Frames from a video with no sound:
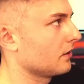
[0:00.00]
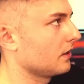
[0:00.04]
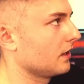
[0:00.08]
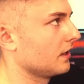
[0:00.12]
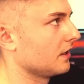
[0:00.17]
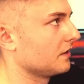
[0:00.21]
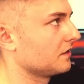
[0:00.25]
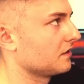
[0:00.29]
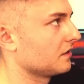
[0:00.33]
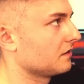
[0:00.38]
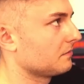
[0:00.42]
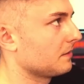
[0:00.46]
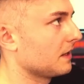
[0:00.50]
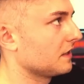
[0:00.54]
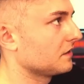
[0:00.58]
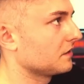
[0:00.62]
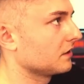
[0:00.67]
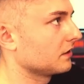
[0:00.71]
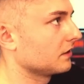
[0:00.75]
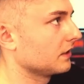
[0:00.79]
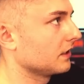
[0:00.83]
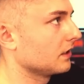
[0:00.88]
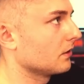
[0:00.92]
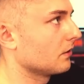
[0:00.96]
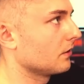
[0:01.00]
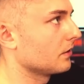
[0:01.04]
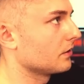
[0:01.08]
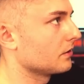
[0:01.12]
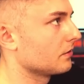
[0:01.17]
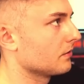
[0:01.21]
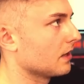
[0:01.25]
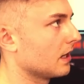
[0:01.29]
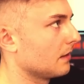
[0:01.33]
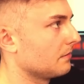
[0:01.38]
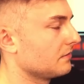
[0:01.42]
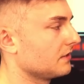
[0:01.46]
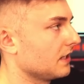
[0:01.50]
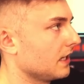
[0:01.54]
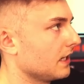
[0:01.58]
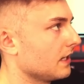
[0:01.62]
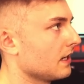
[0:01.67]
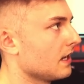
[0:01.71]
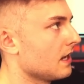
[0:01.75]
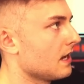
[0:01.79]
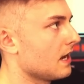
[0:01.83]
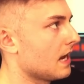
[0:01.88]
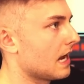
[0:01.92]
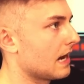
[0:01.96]
and it's just basically going to update
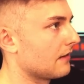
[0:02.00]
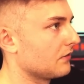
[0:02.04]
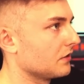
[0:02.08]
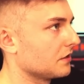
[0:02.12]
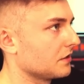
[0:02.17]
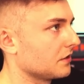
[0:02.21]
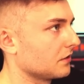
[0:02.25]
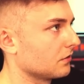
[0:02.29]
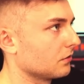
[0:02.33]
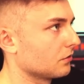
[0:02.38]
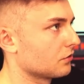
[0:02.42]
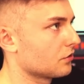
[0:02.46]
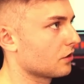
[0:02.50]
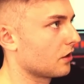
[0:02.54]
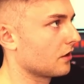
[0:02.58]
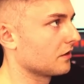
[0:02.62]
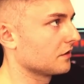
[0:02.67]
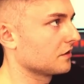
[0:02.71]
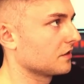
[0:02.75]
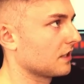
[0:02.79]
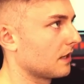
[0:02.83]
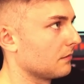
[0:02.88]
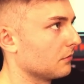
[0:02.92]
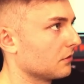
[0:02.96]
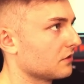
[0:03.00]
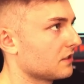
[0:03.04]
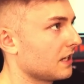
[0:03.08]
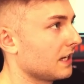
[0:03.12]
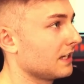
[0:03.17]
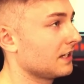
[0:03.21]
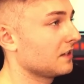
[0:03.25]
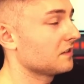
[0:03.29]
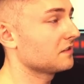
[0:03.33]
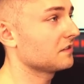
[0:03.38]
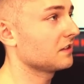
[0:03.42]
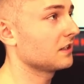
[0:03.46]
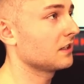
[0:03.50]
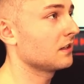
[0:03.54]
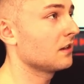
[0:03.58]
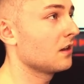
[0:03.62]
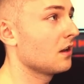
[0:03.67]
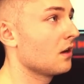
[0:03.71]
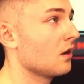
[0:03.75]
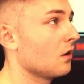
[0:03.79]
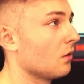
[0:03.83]
every single chart simultaneously.